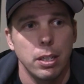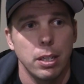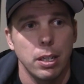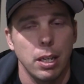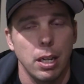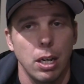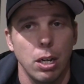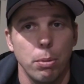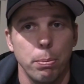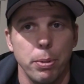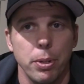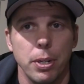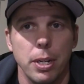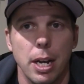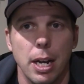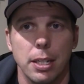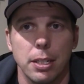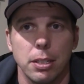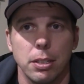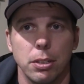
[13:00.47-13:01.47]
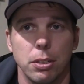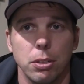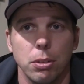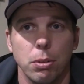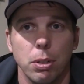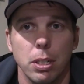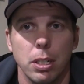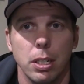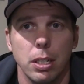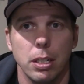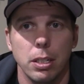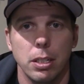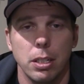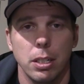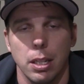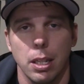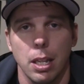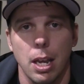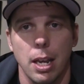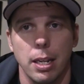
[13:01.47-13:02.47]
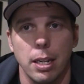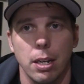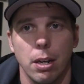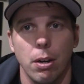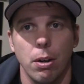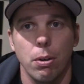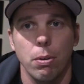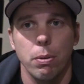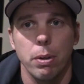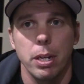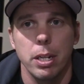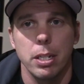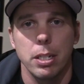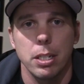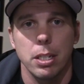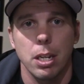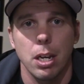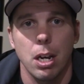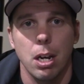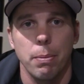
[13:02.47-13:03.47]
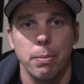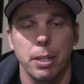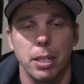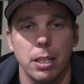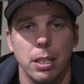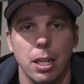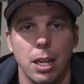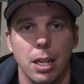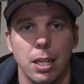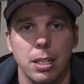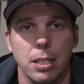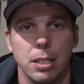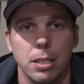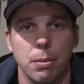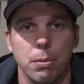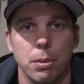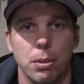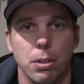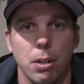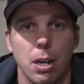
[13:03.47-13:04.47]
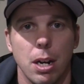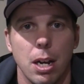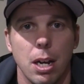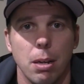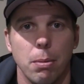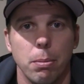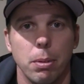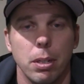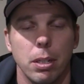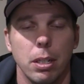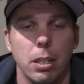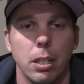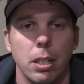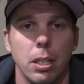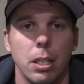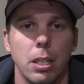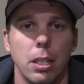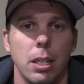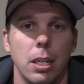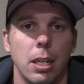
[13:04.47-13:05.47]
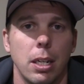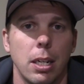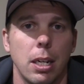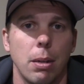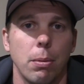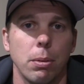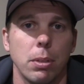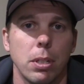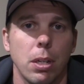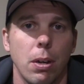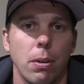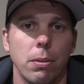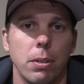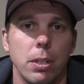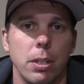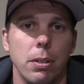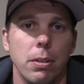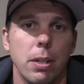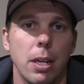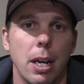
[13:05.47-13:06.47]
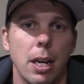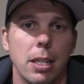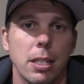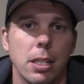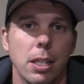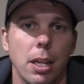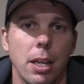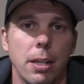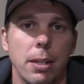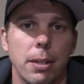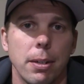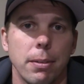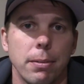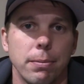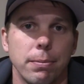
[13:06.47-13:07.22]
I hope you guys enjoyed it. Like always, comment, like, and subscribe. And I will talk to you guys later.